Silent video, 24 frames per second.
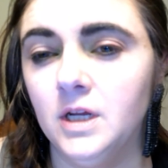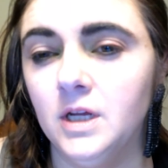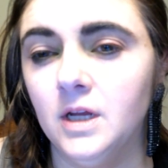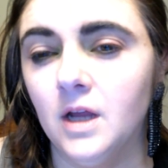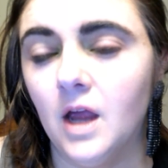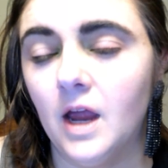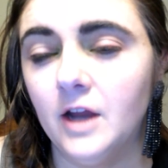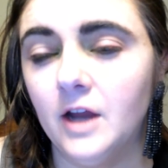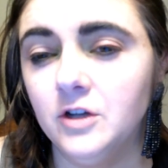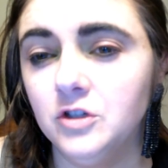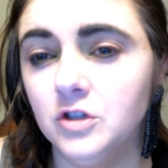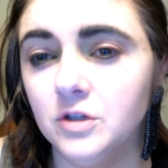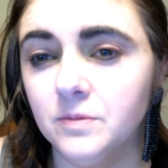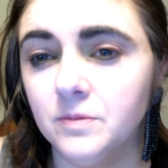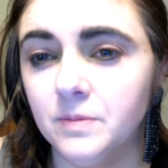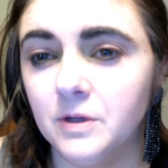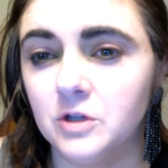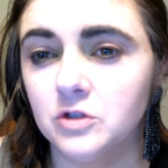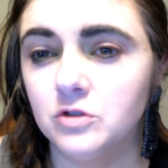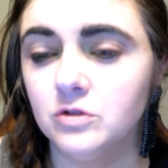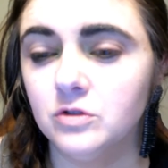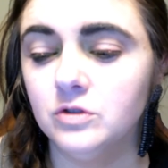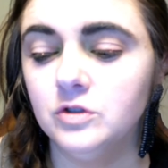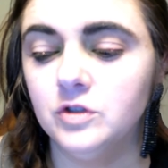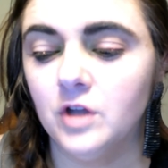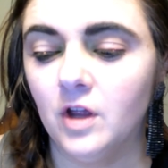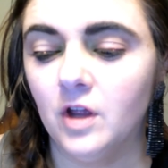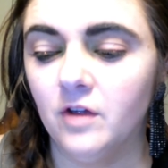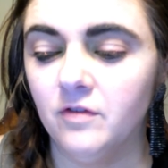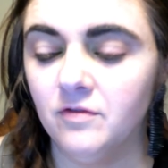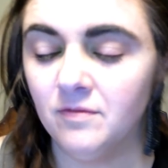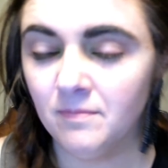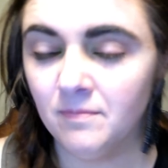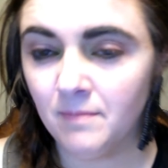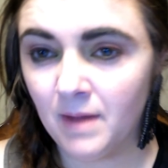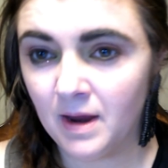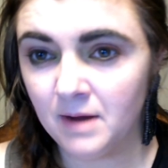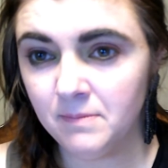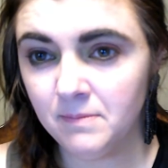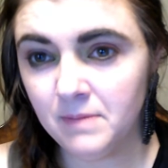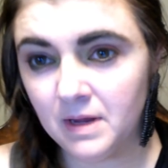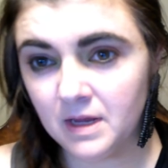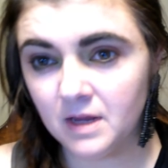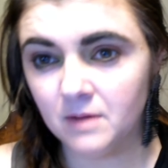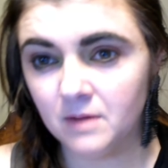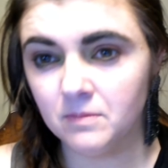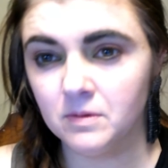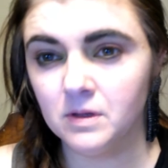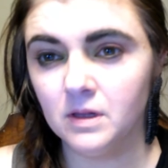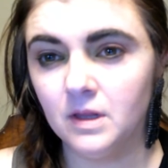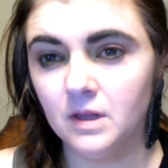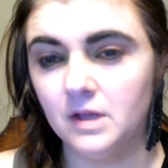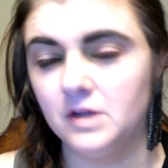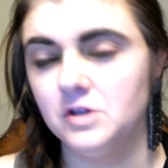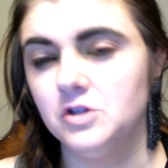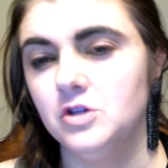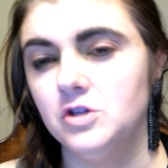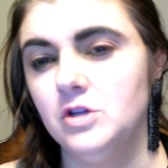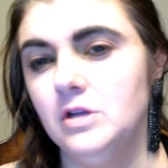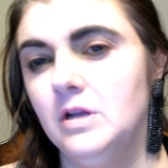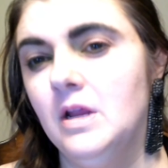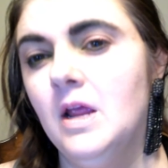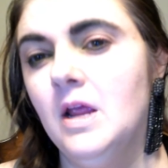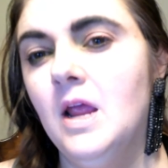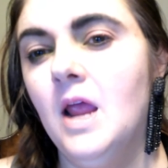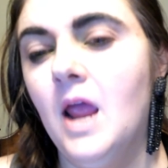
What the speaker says: I took pictures of my makeup collection,